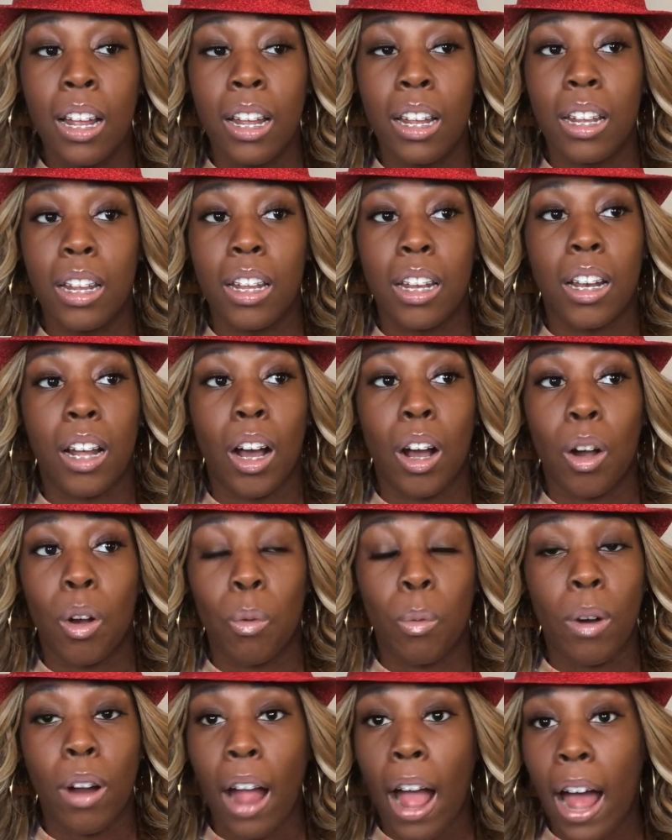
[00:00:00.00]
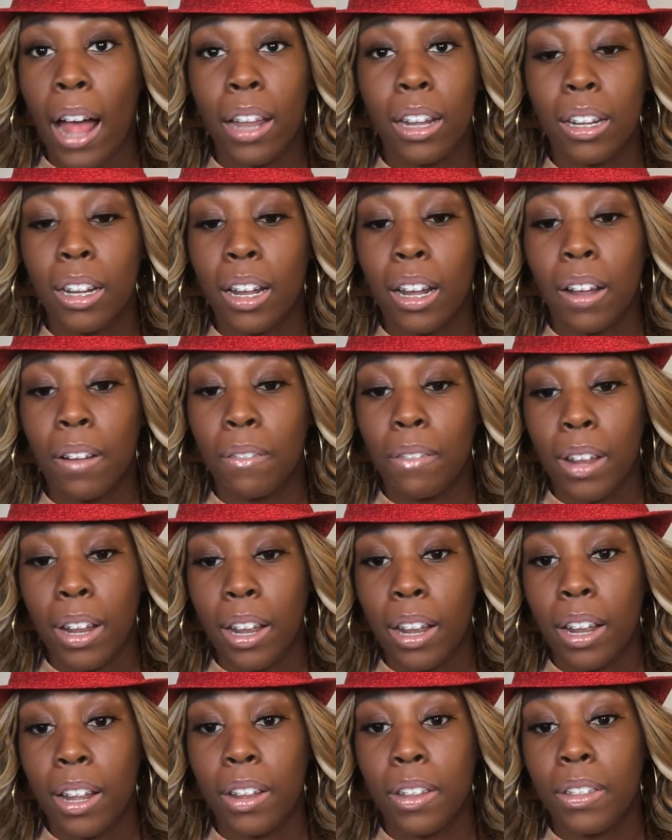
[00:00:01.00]
you know, where I live,
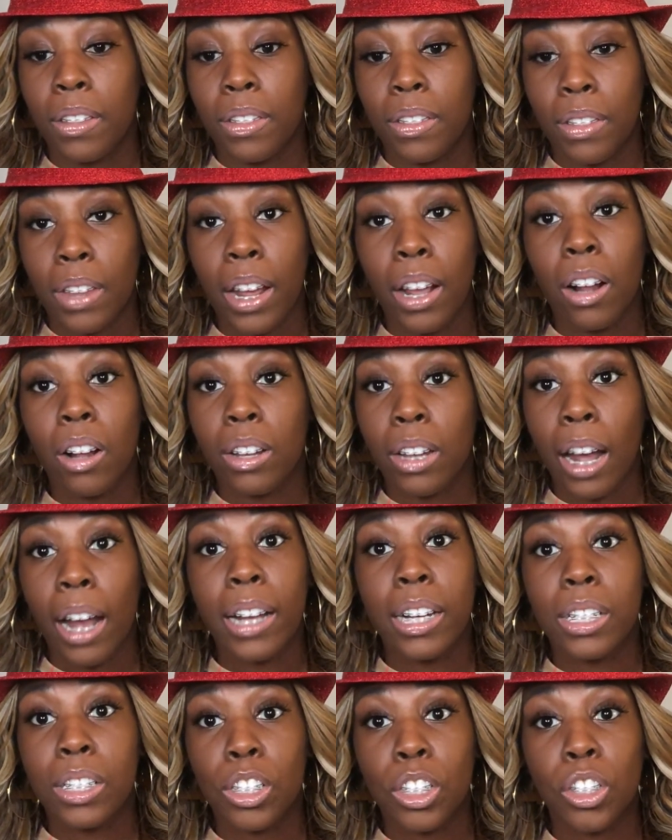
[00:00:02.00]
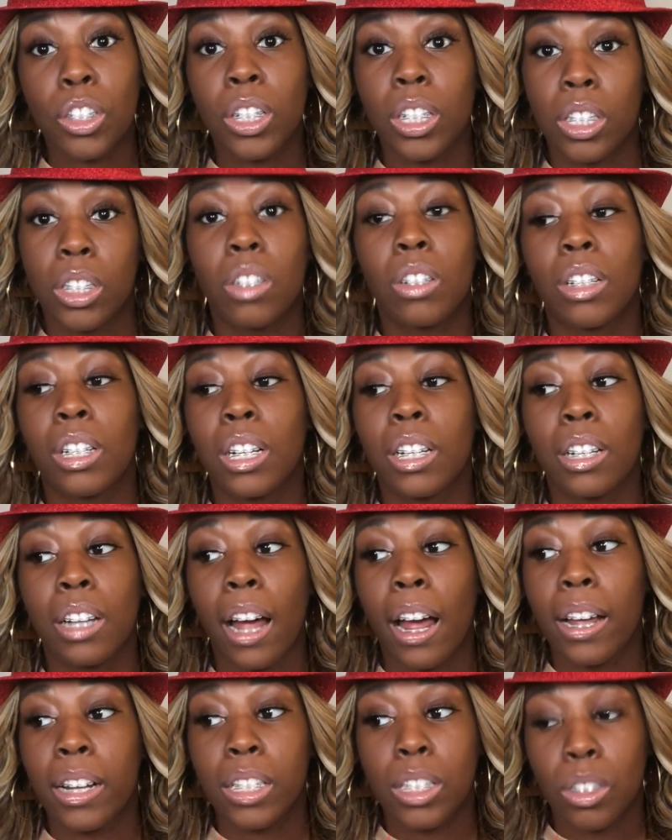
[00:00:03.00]
and they are like strict on it.
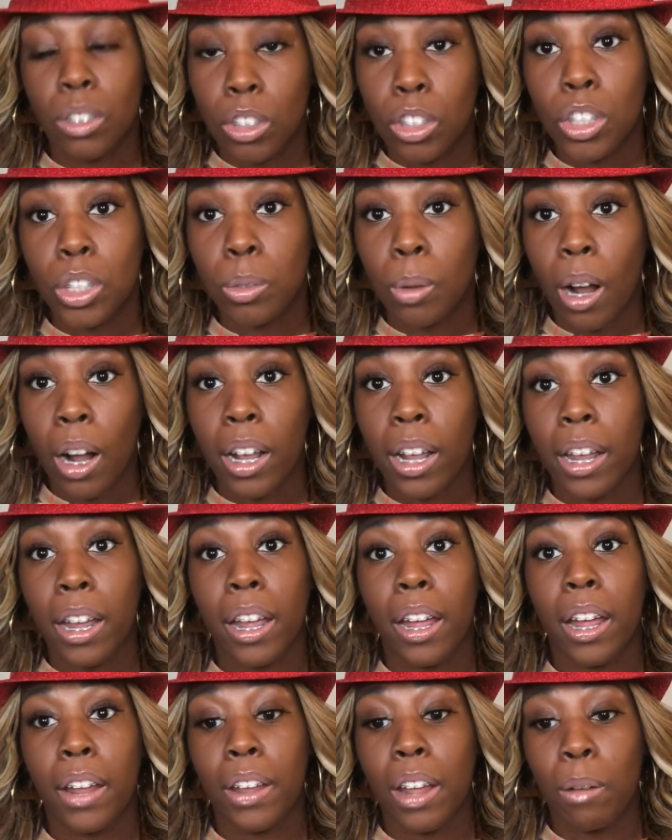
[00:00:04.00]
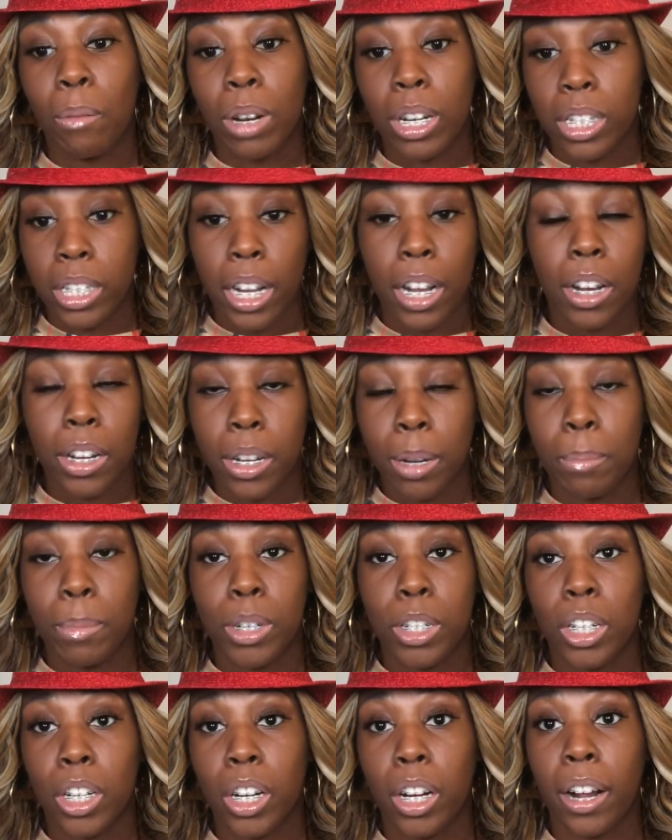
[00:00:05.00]
Like, as soon as you walk in, they want to check your
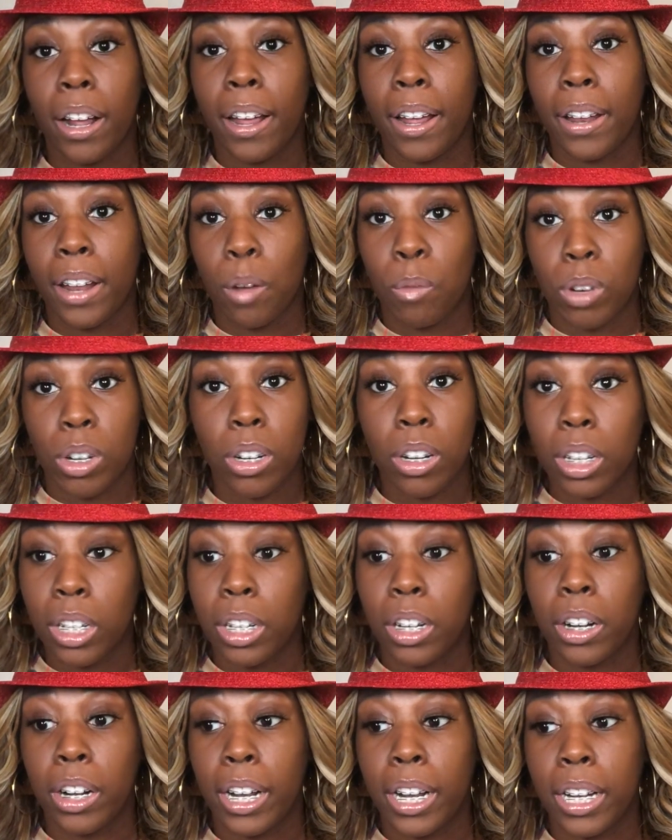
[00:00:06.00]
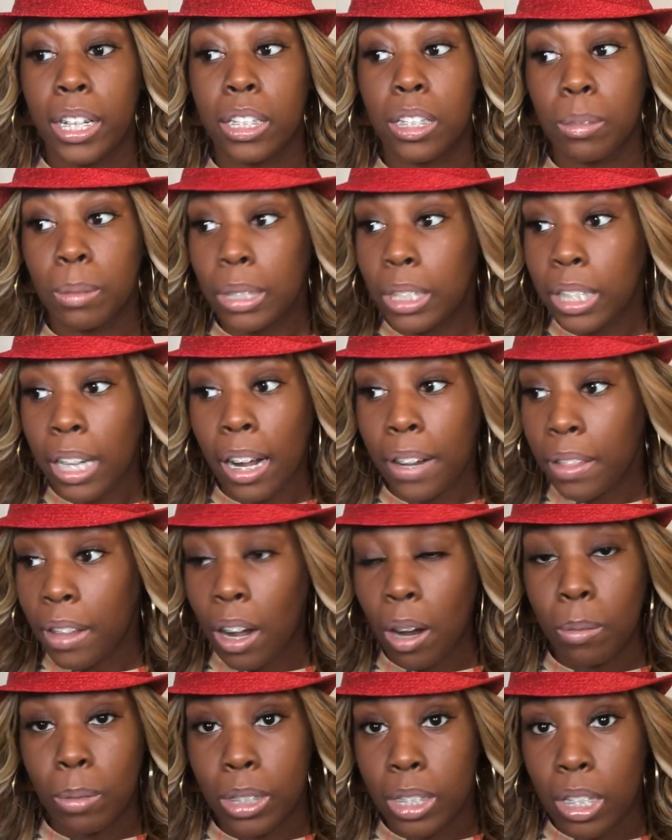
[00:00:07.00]
temperature and they want you to clean your hands, which I
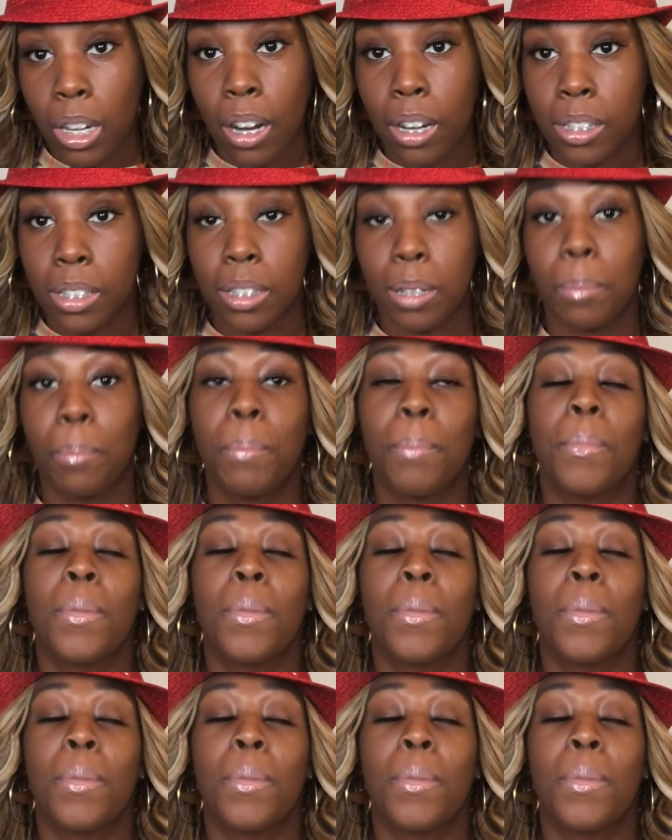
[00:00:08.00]
thought was awesome.